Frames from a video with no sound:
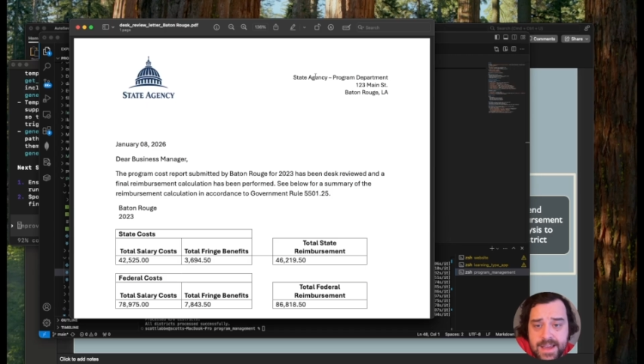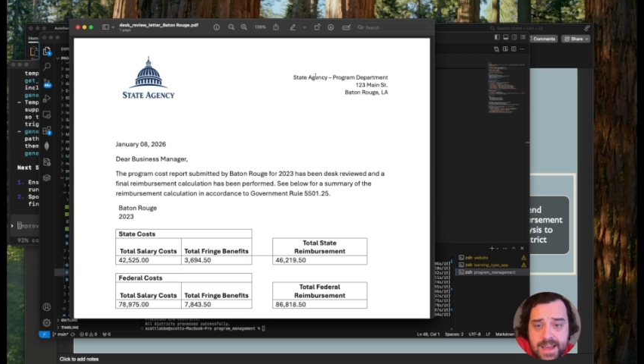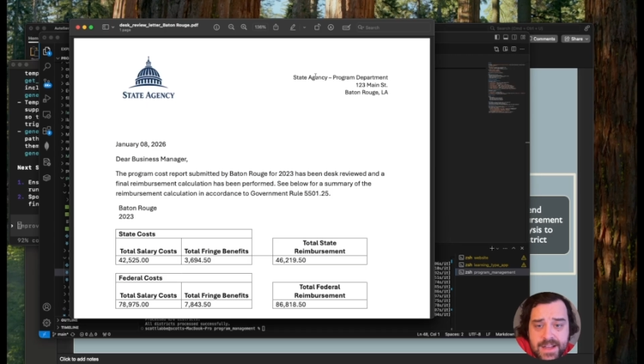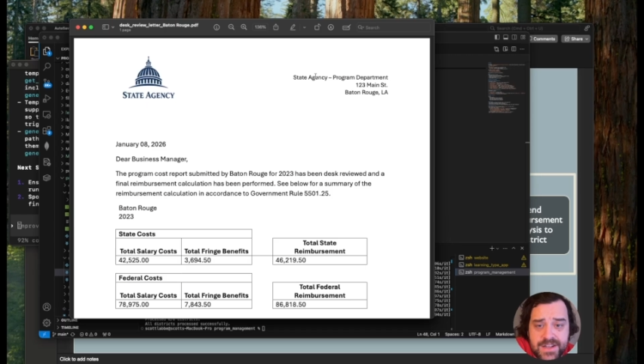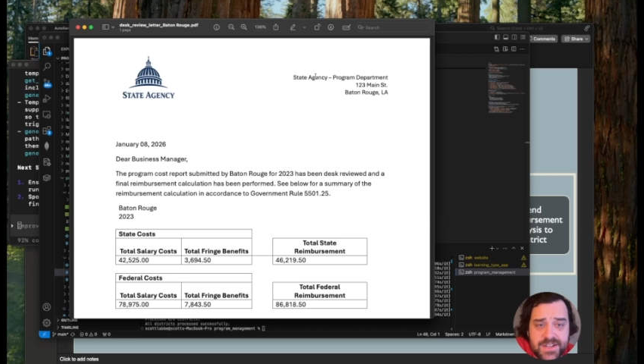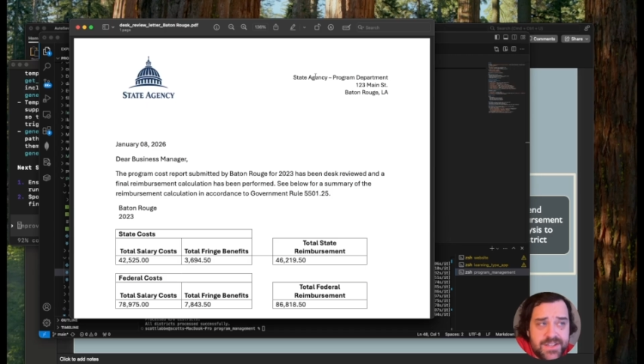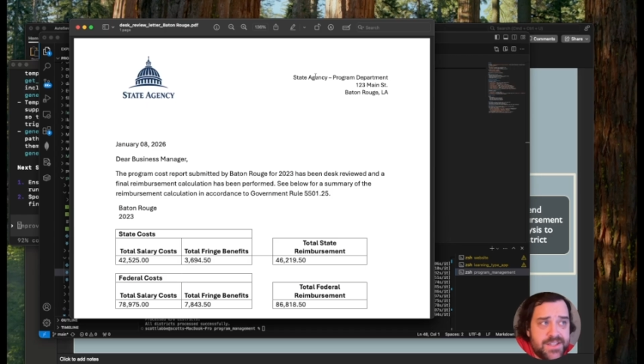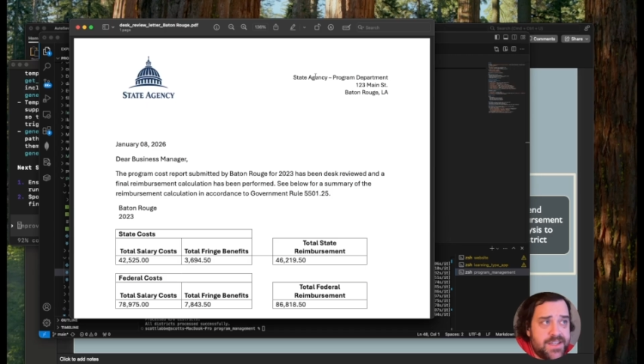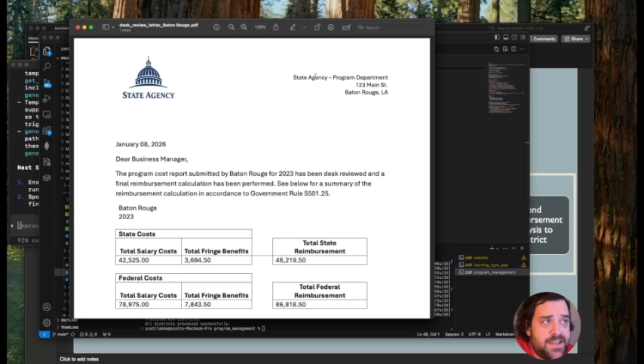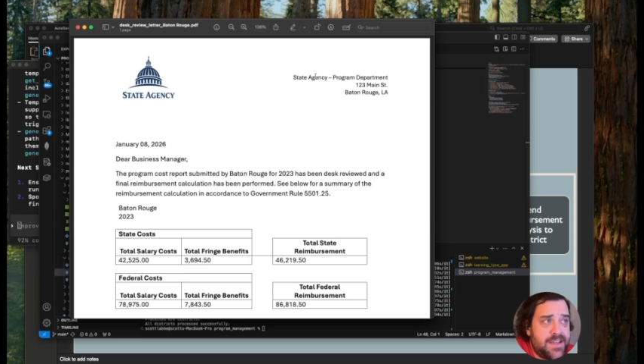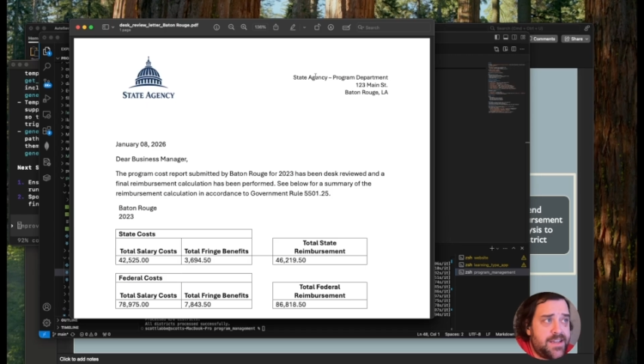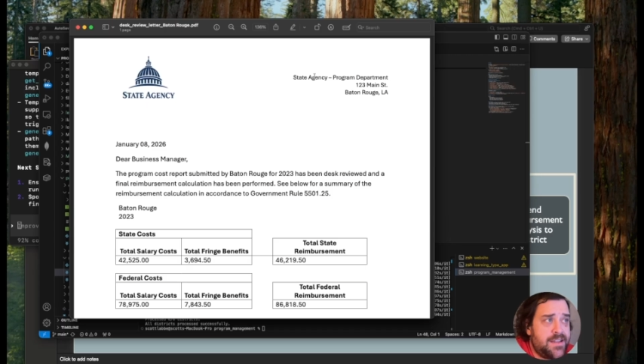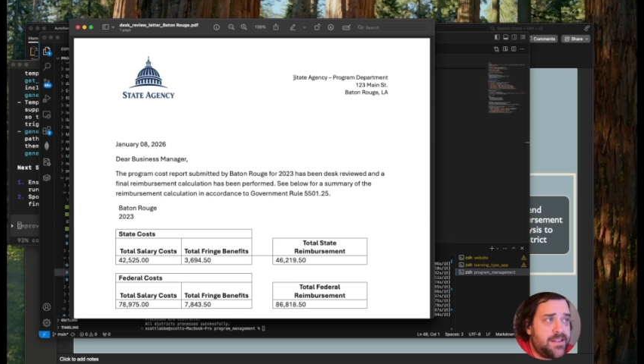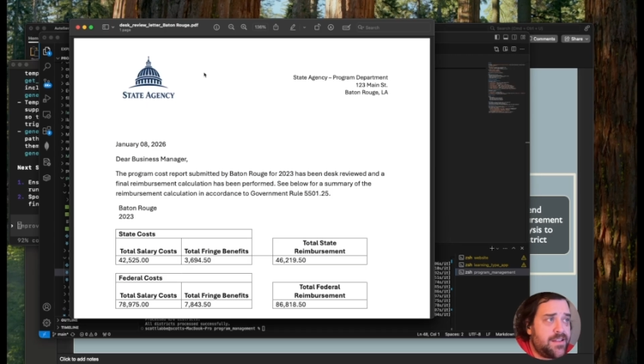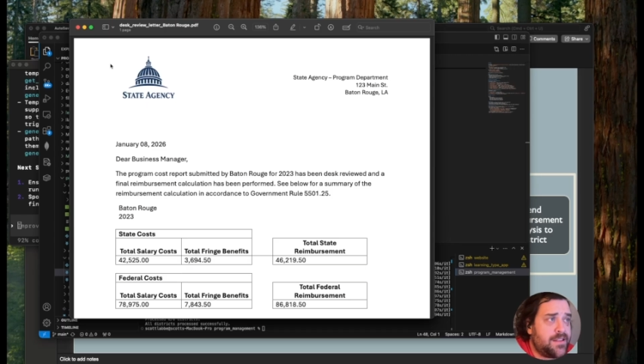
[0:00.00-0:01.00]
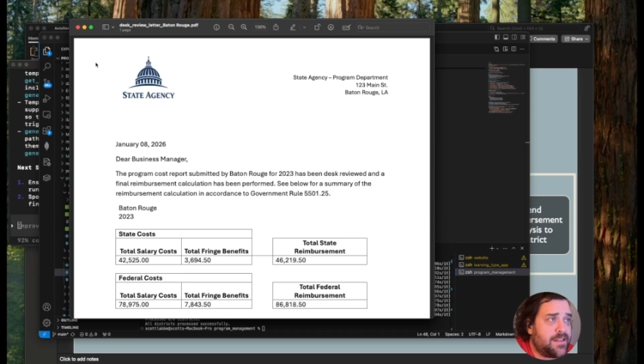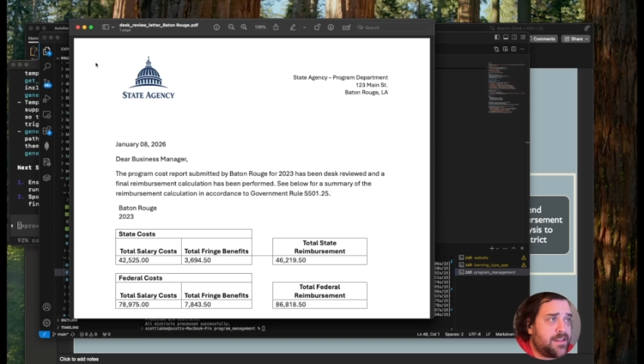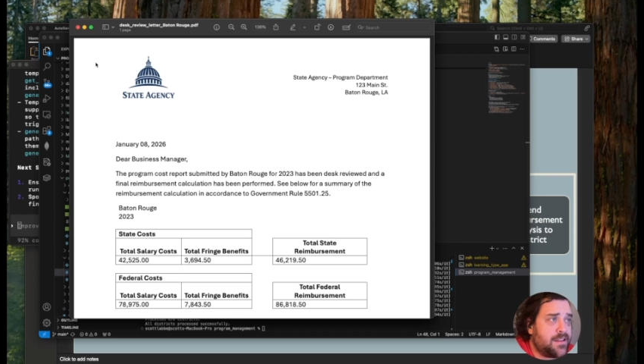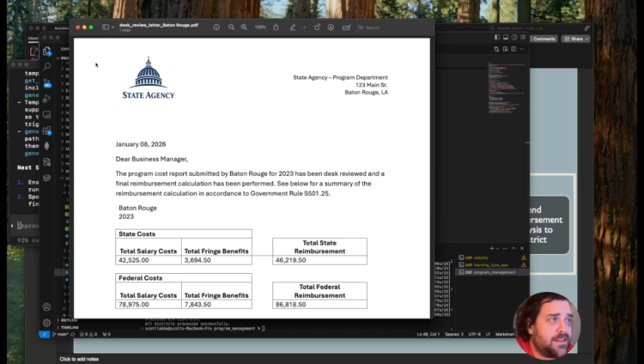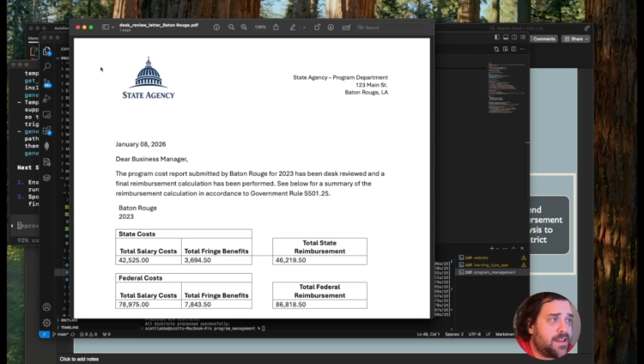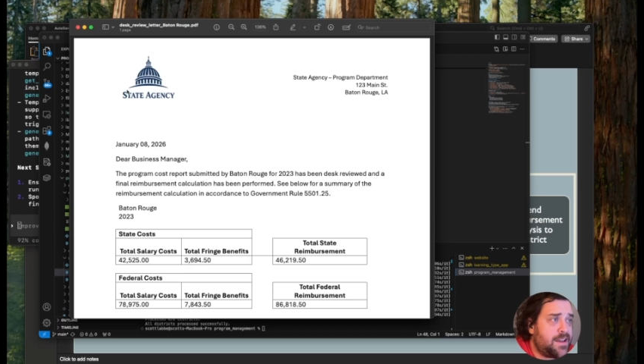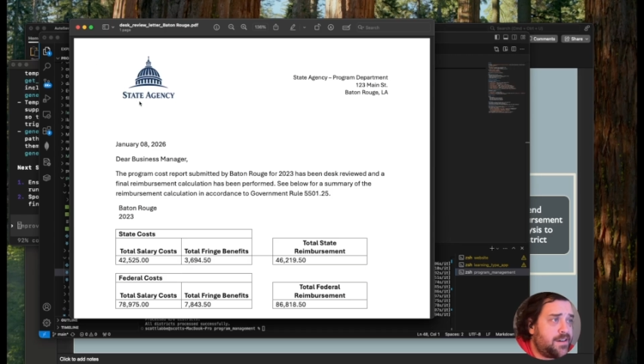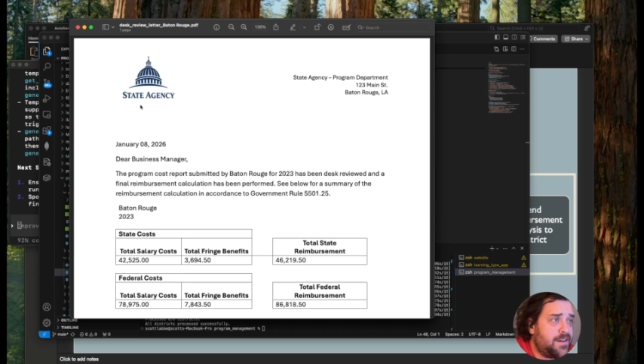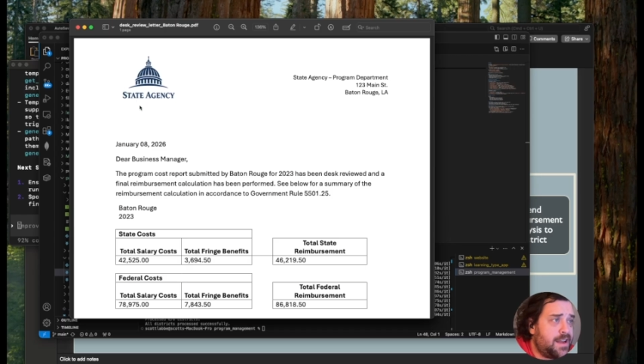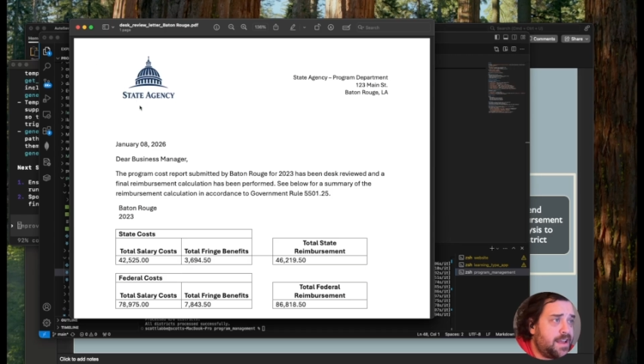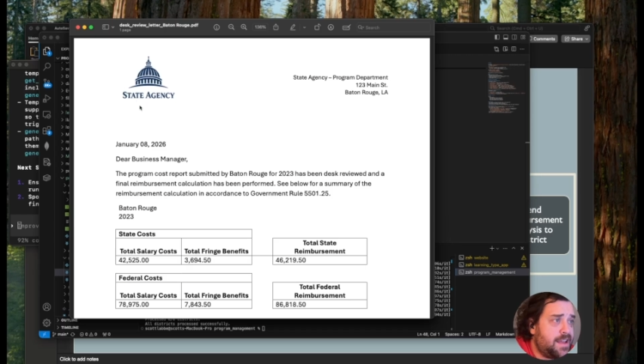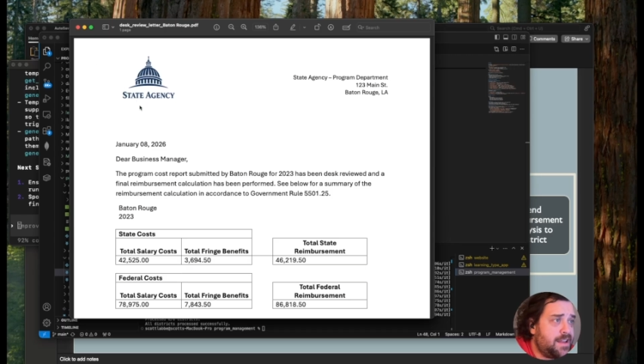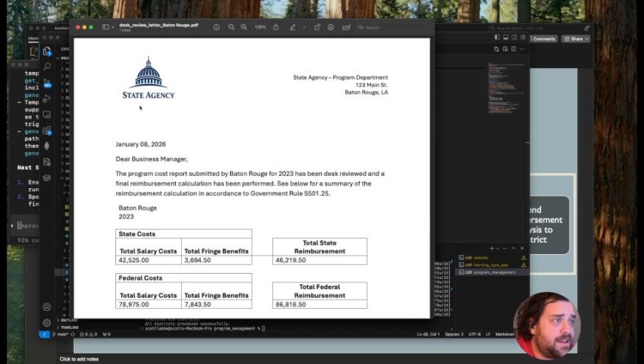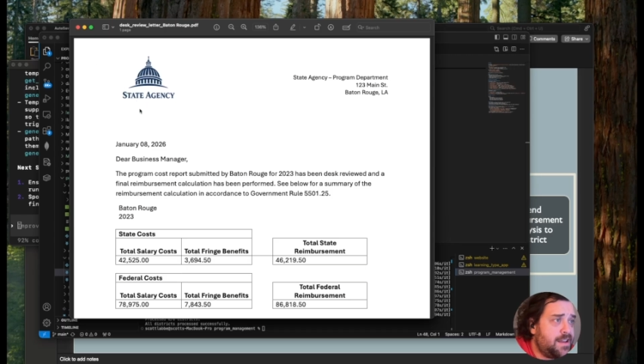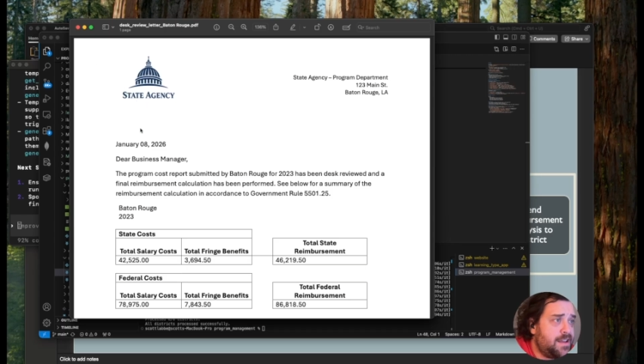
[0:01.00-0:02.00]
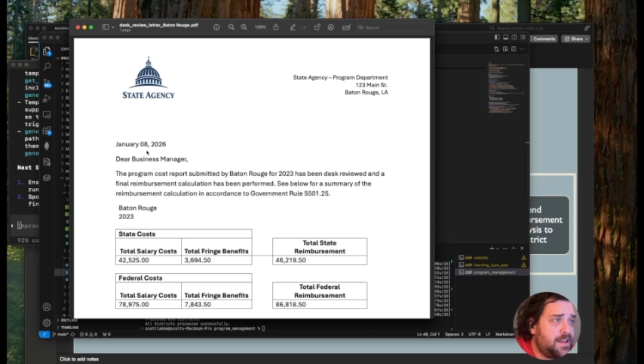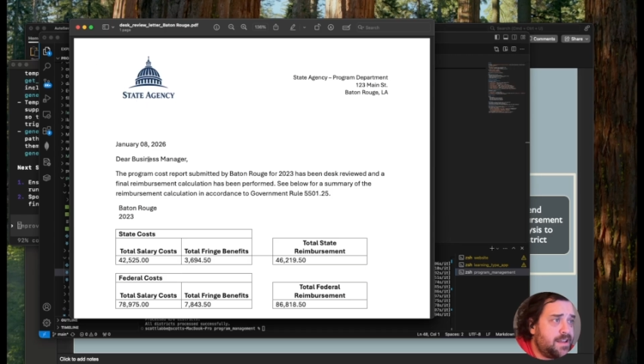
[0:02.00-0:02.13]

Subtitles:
agency, the letterhead.